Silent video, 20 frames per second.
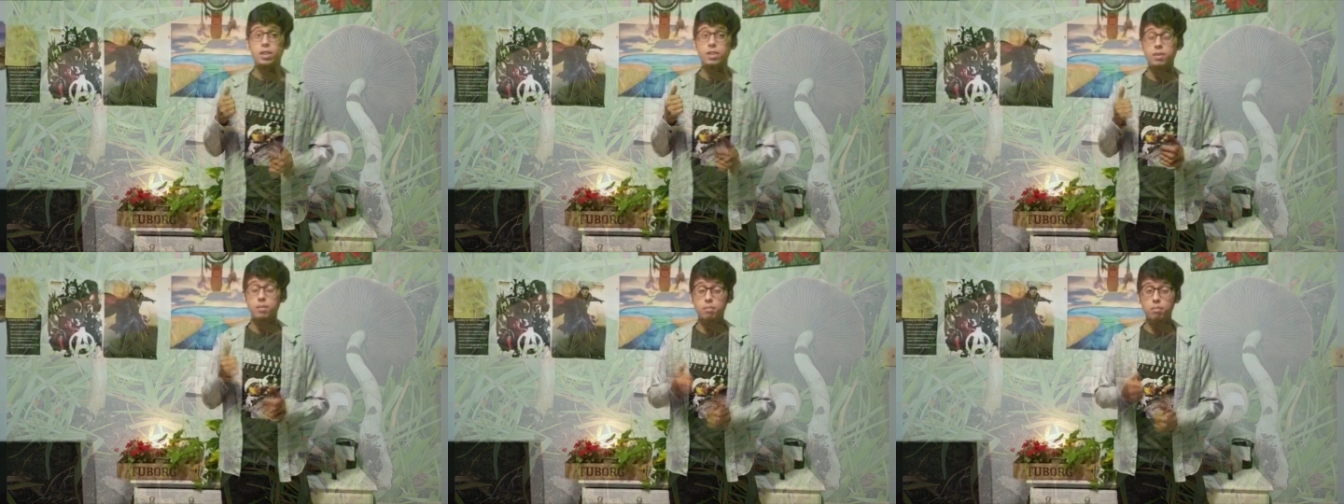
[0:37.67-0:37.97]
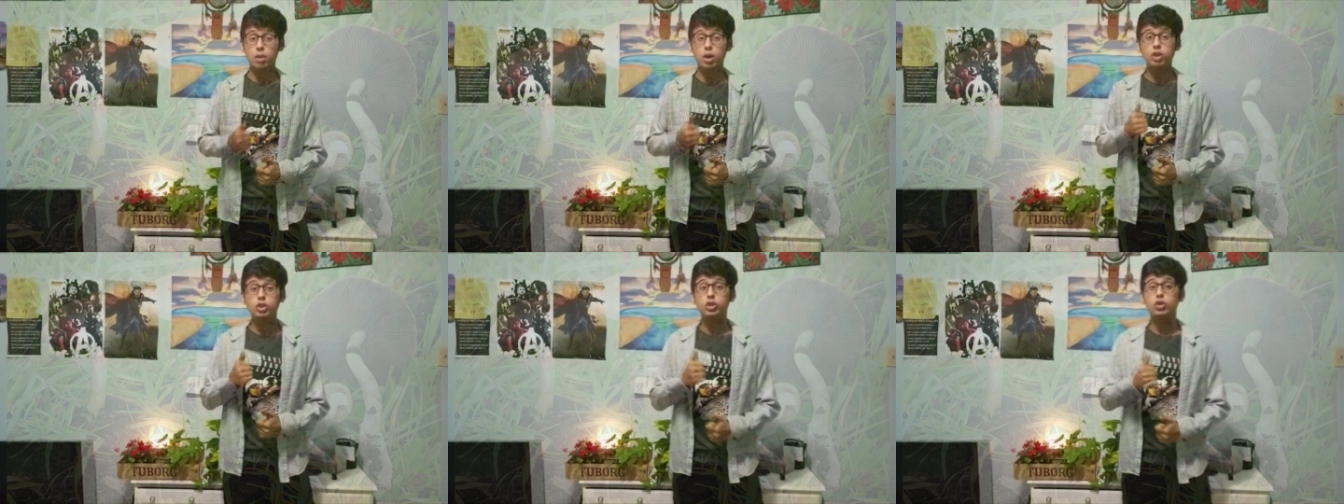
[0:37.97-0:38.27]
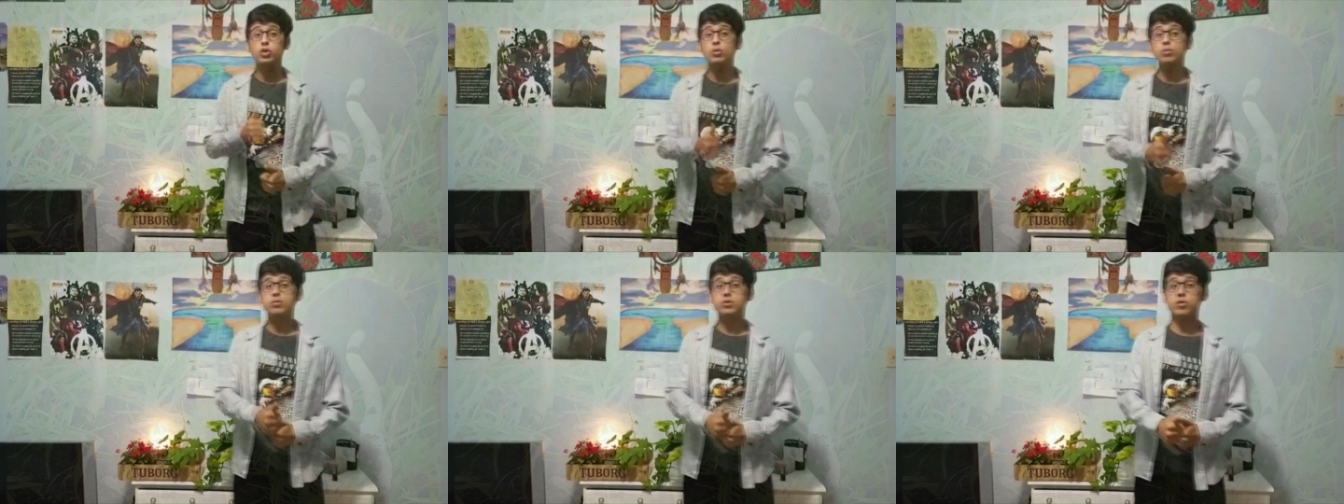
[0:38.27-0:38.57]
the
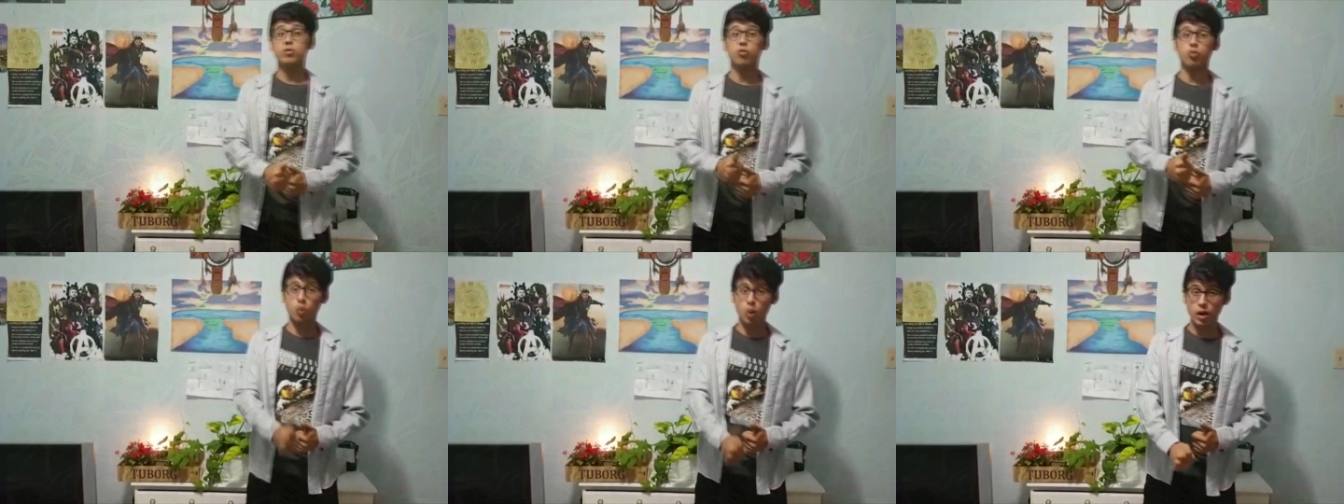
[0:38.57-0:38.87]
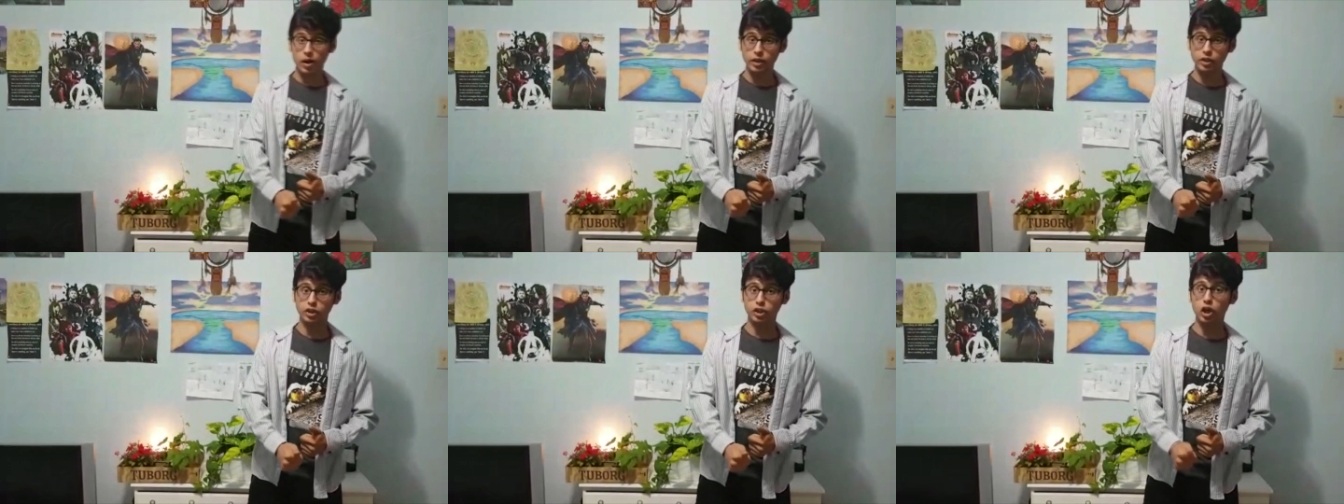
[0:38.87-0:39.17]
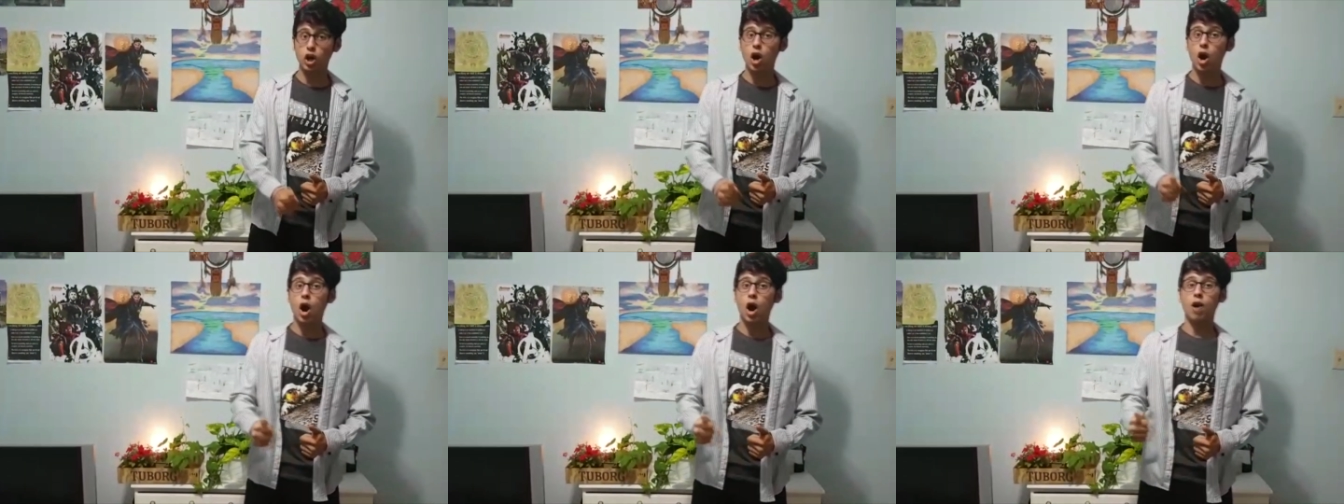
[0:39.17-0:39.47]
mushrooms of
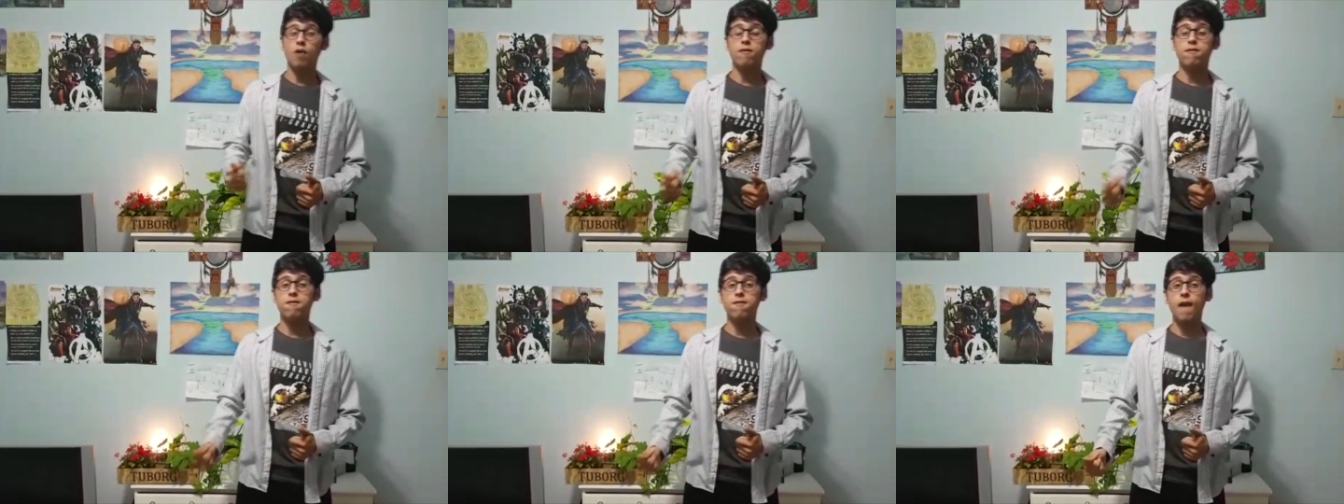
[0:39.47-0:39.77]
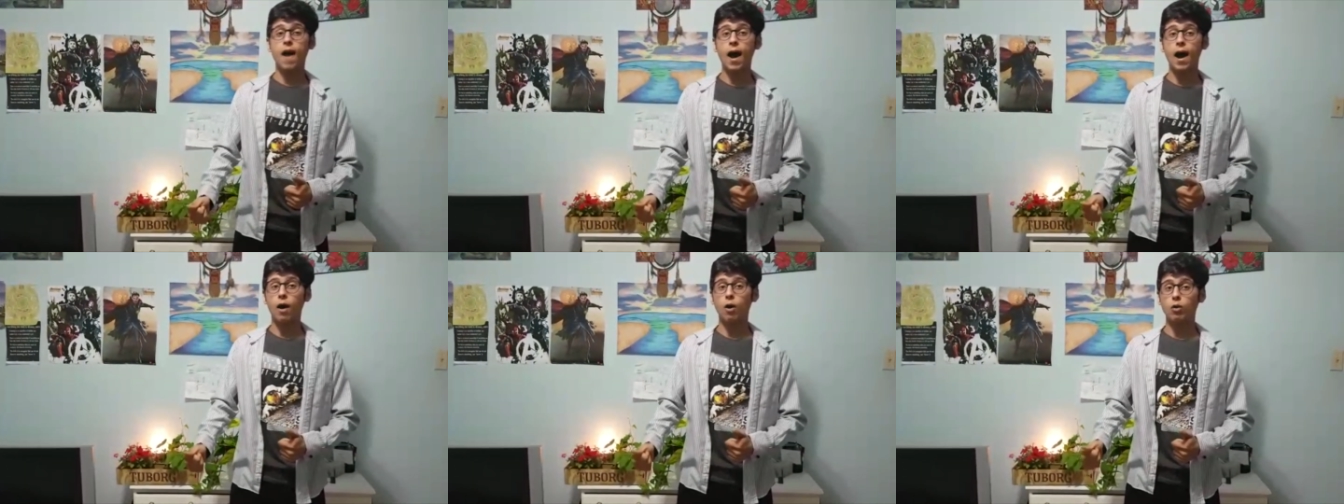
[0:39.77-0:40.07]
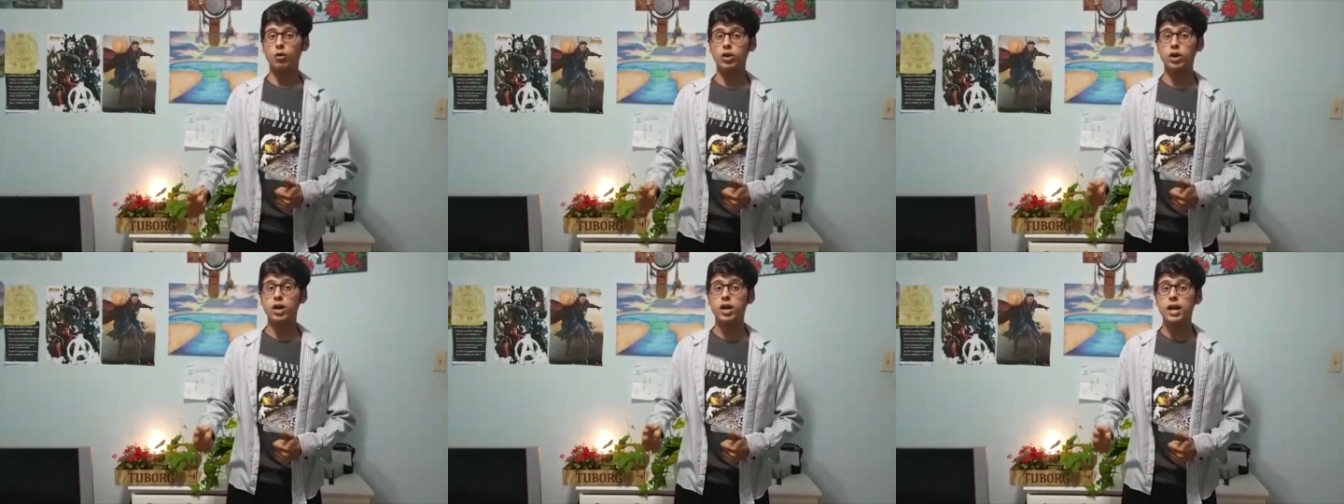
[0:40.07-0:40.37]
which are
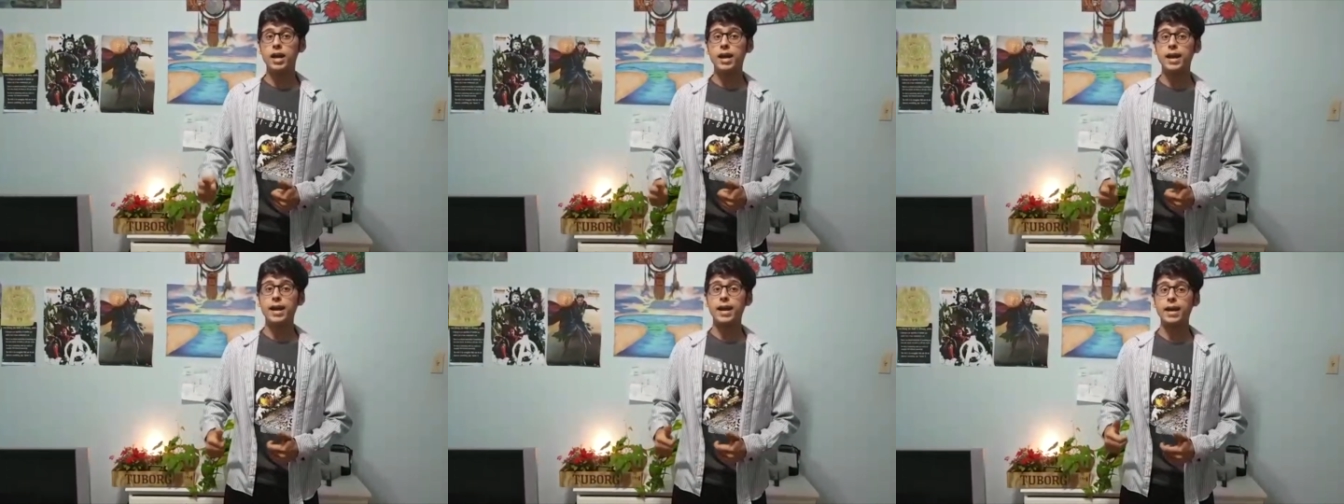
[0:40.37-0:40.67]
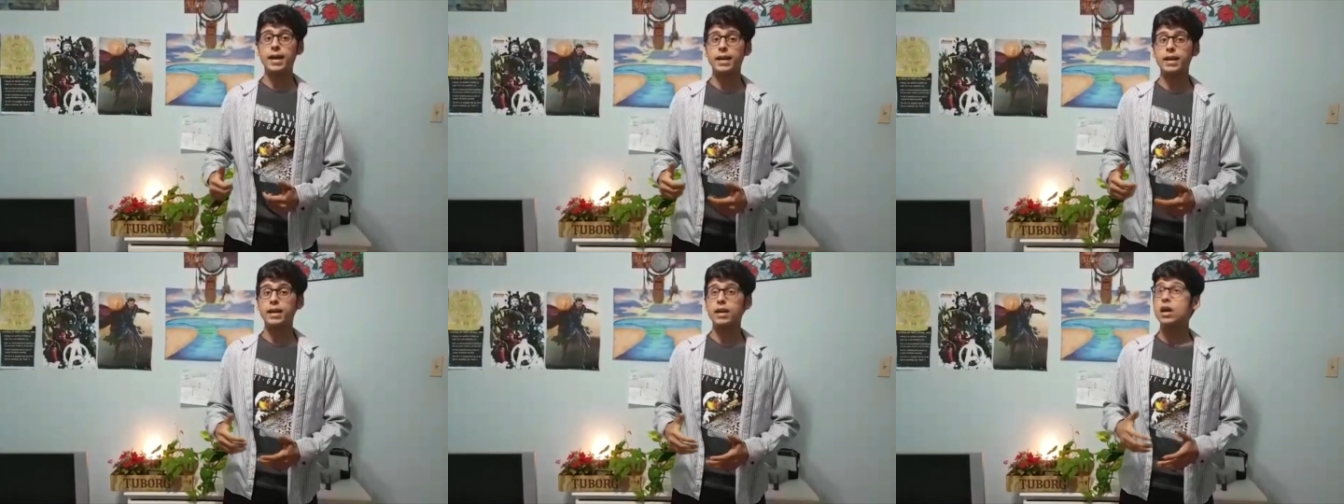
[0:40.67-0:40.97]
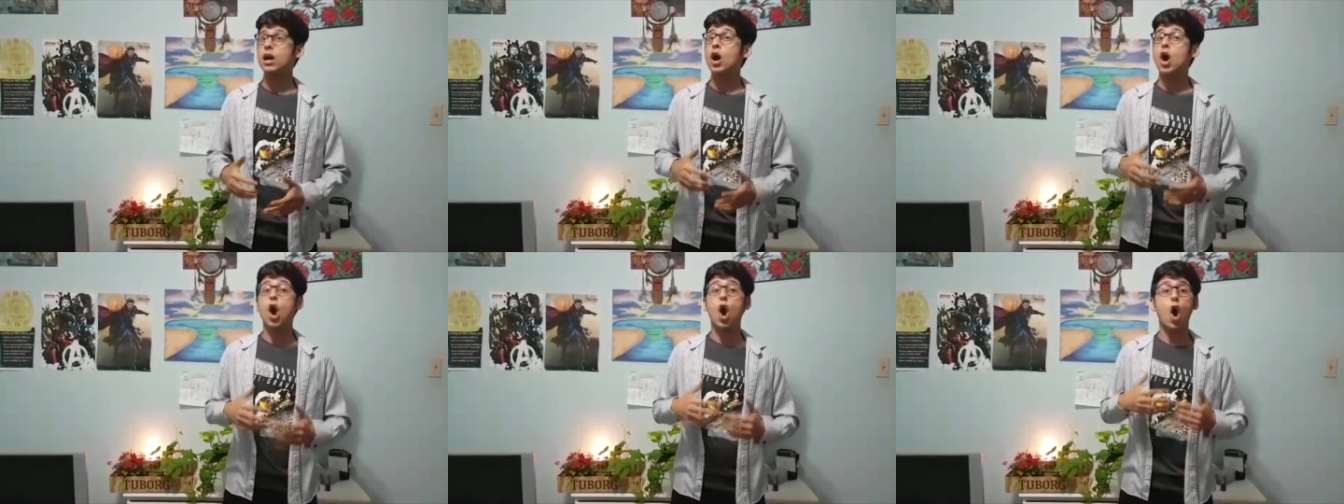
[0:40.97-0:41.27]
found
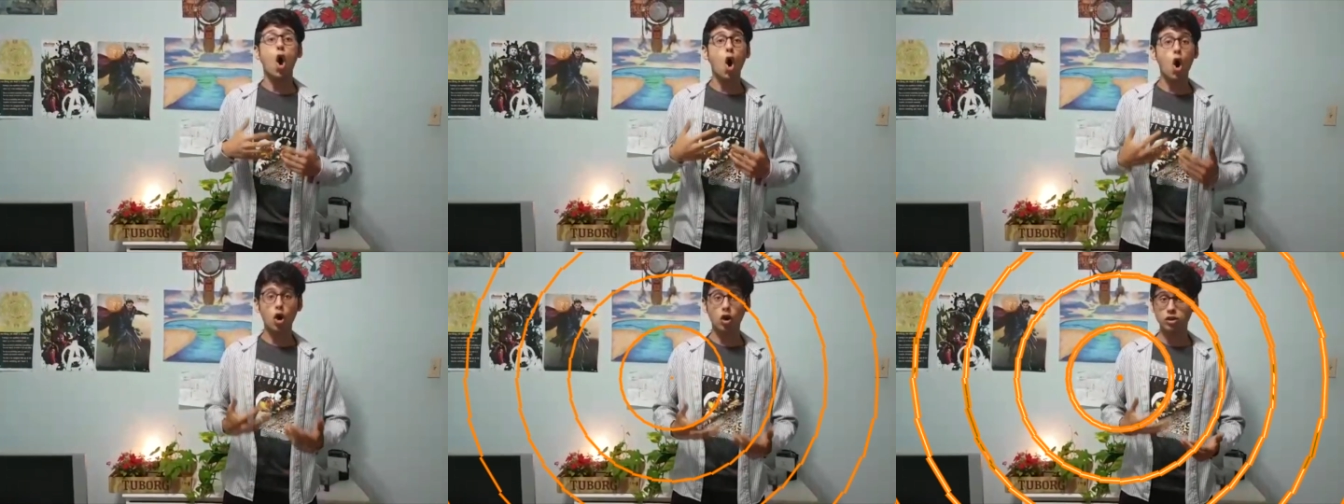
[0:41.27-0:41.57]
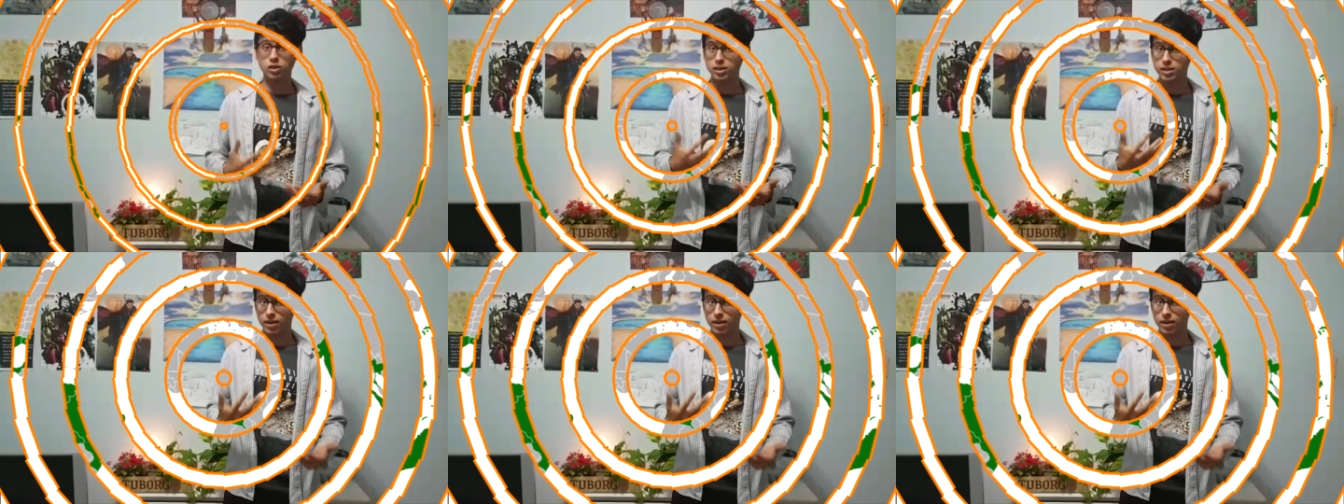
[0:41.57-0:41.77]
in all